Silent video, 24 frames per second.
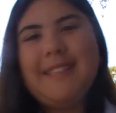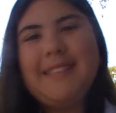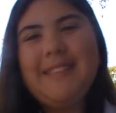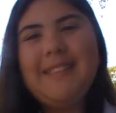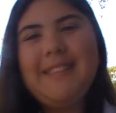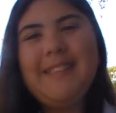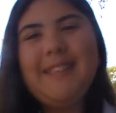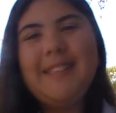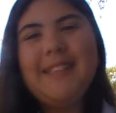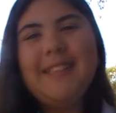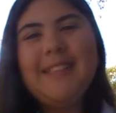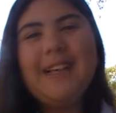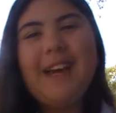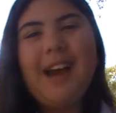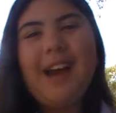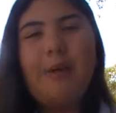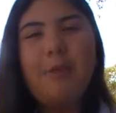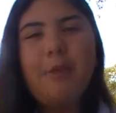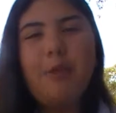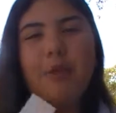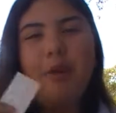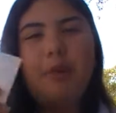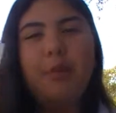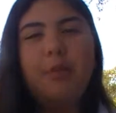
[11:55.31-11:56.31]
He,
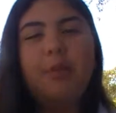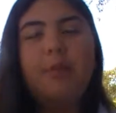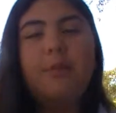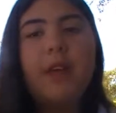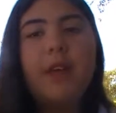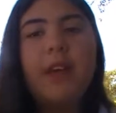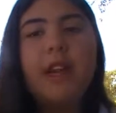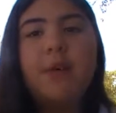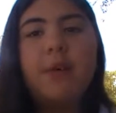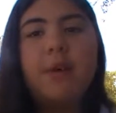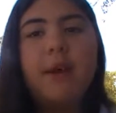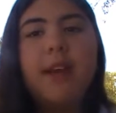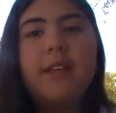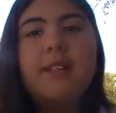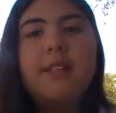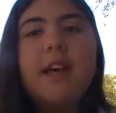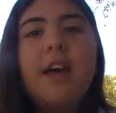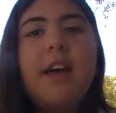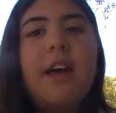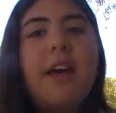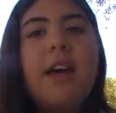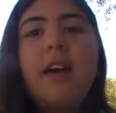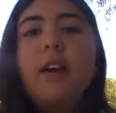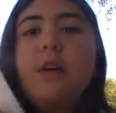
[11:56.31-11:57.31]
I'm a rebel.
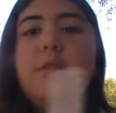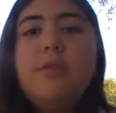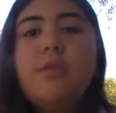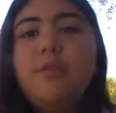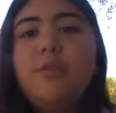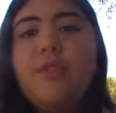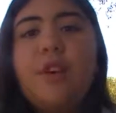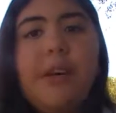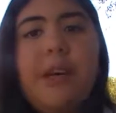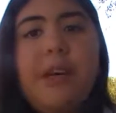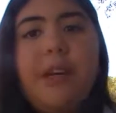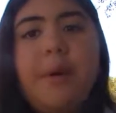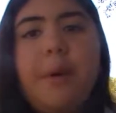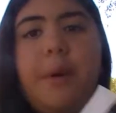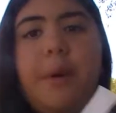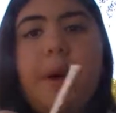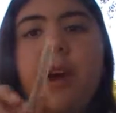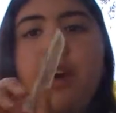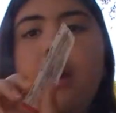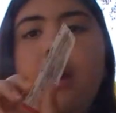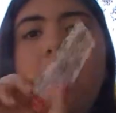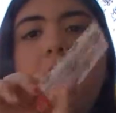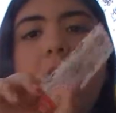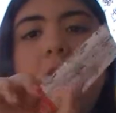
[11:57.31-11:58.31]
Anyways, it was free anyway.
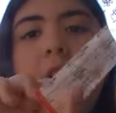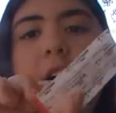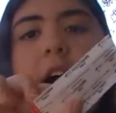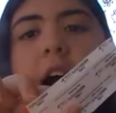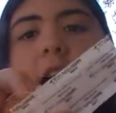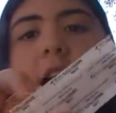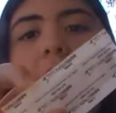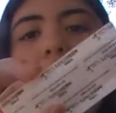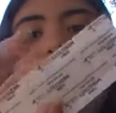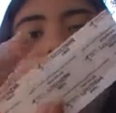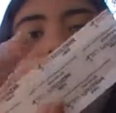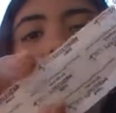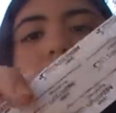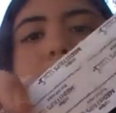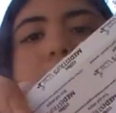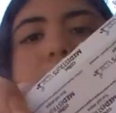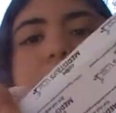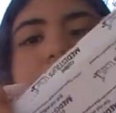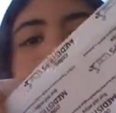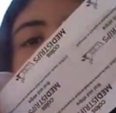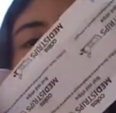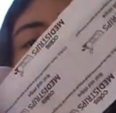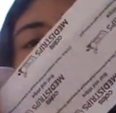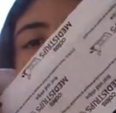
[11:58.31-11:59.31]
Um,
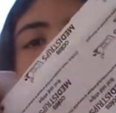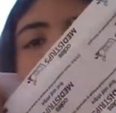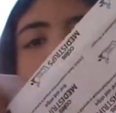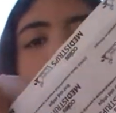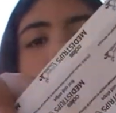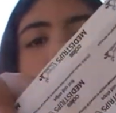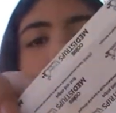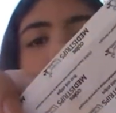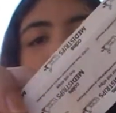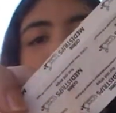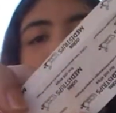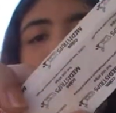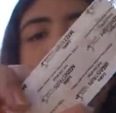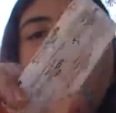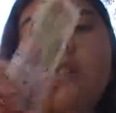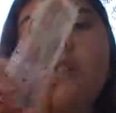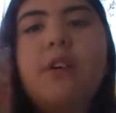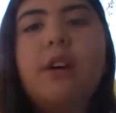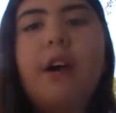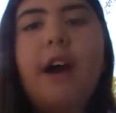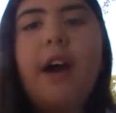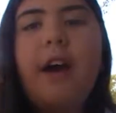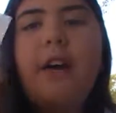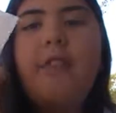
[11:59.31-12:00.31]
so I
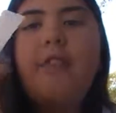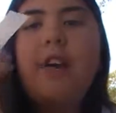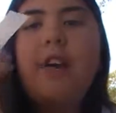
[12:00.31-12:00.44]
also have